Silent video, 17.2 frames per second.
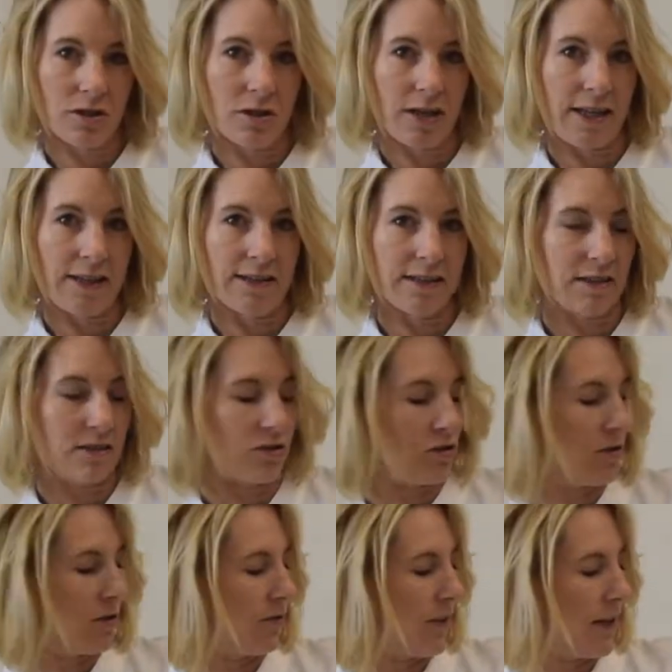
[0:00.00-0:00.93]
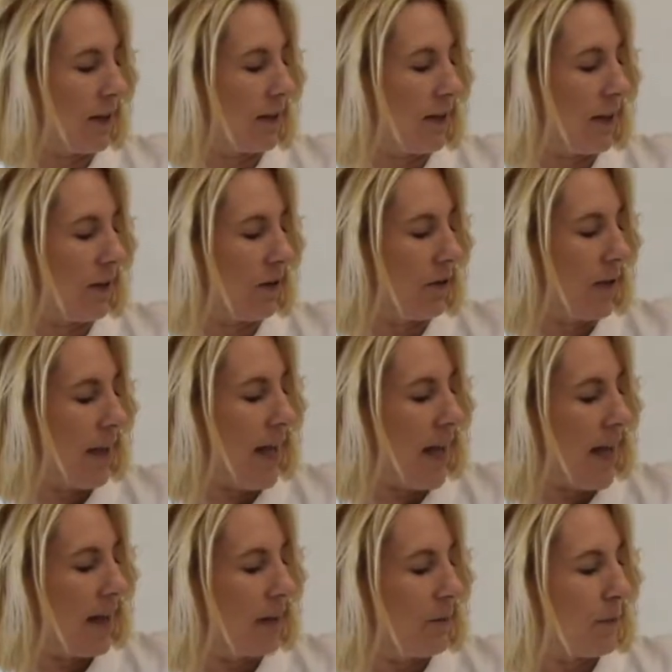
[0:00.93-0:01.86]
Again, the scissors are found in there.
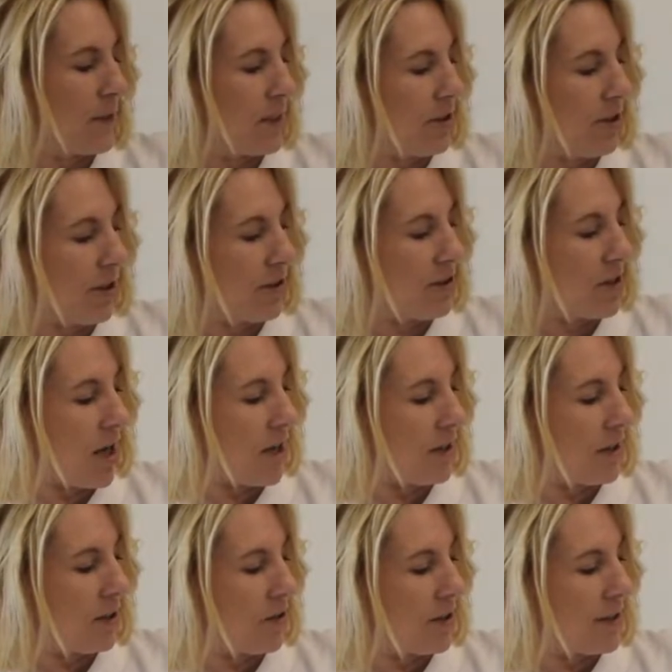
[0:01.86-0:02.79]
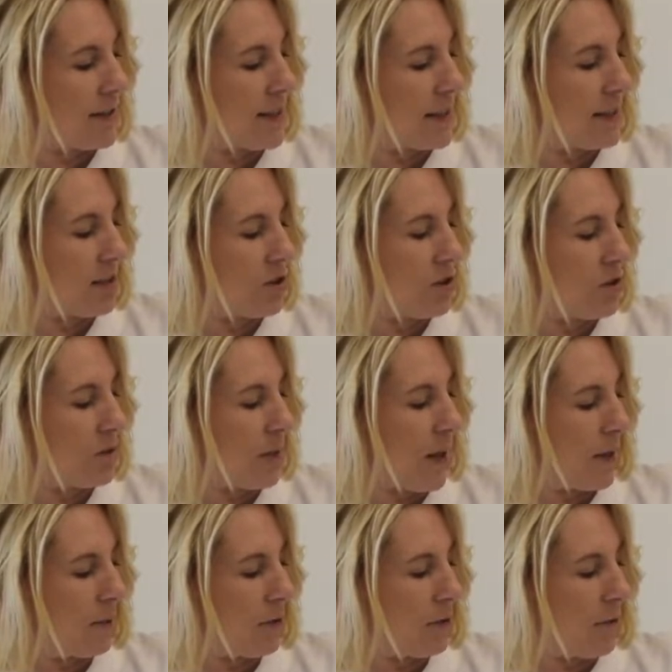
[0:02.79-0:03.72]
And the materials not included says
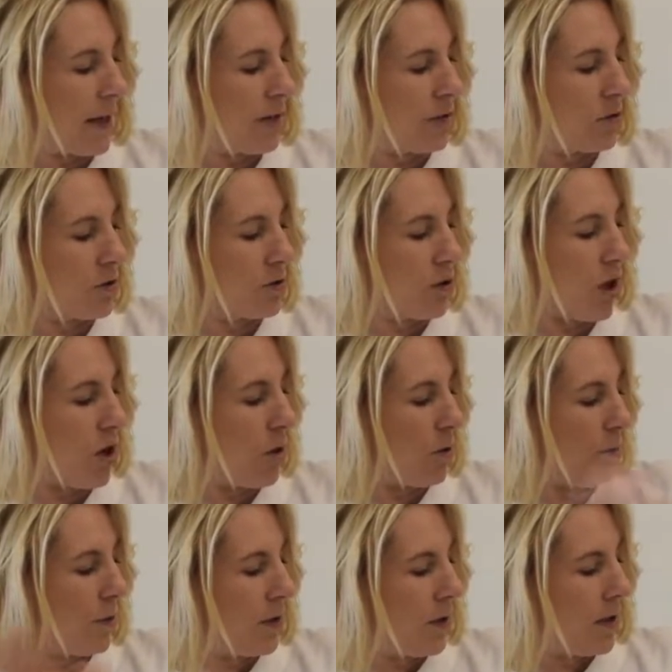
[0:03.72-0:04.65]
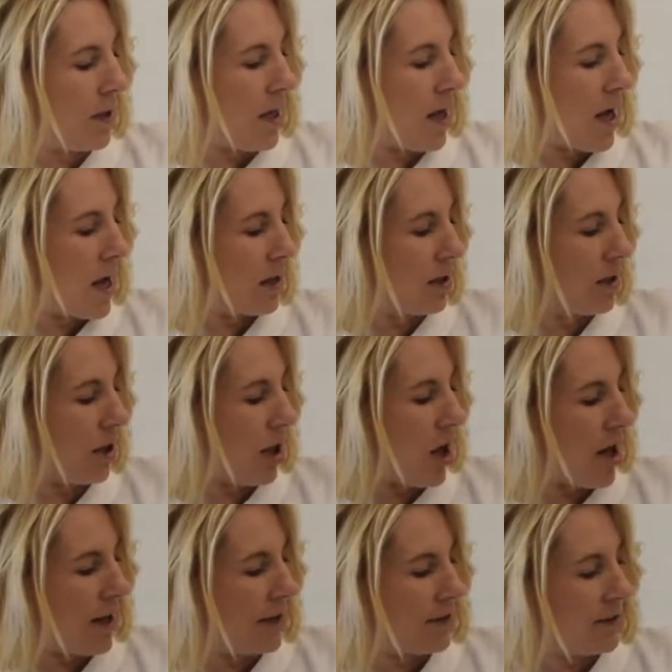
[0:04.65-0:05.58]
newspaper, microscope, a
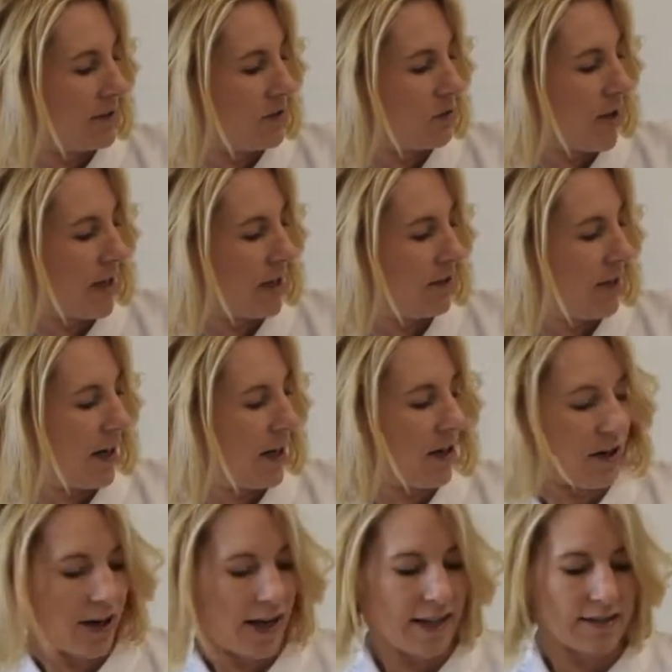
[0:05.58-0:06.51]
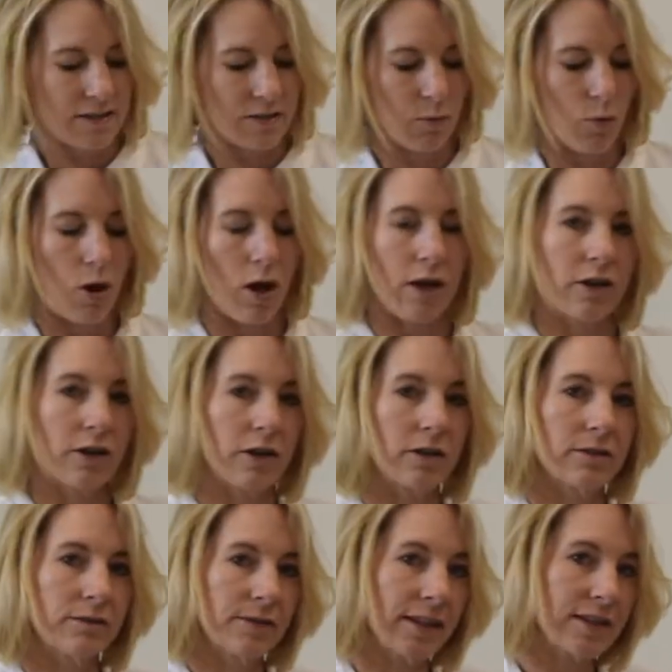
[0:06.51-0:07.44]
cloth, strand of hair, and some water.
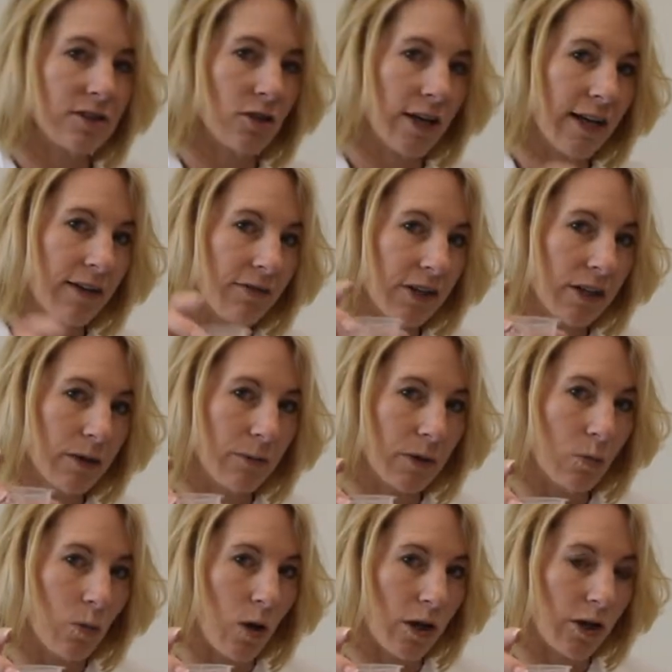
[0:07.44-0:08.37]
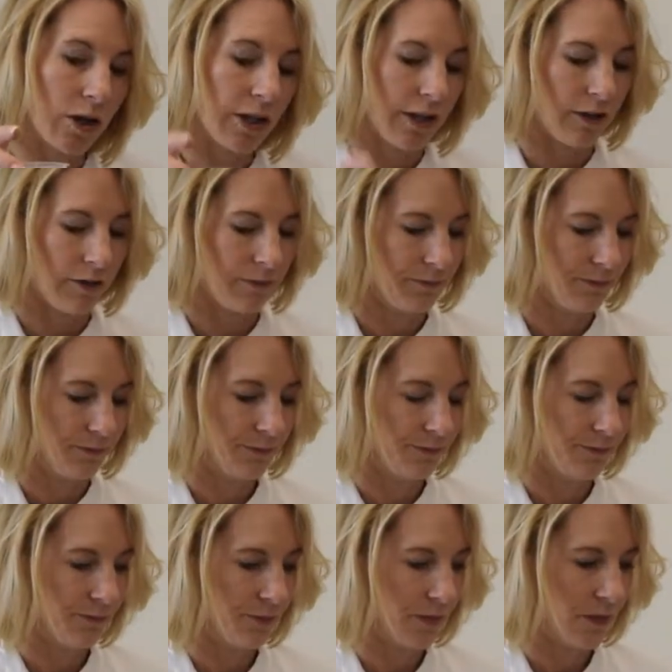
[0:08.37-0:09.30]
And so I have a little bit of water here.
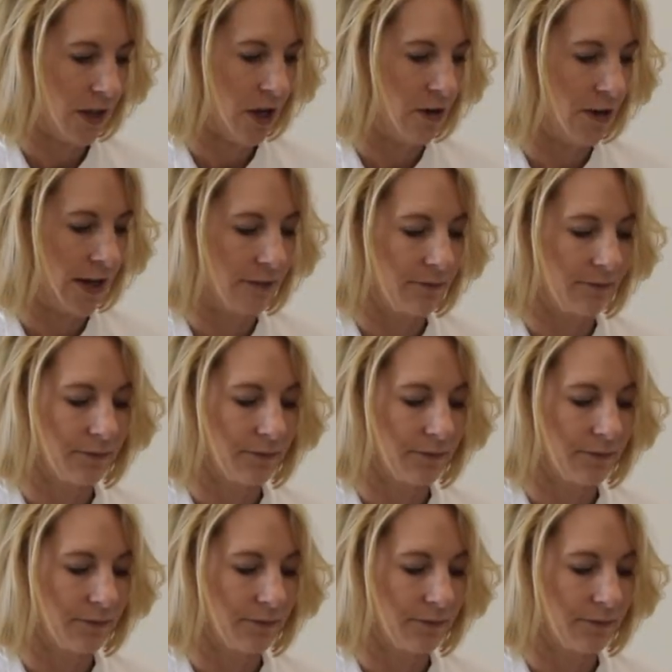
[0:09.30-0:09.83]
All right.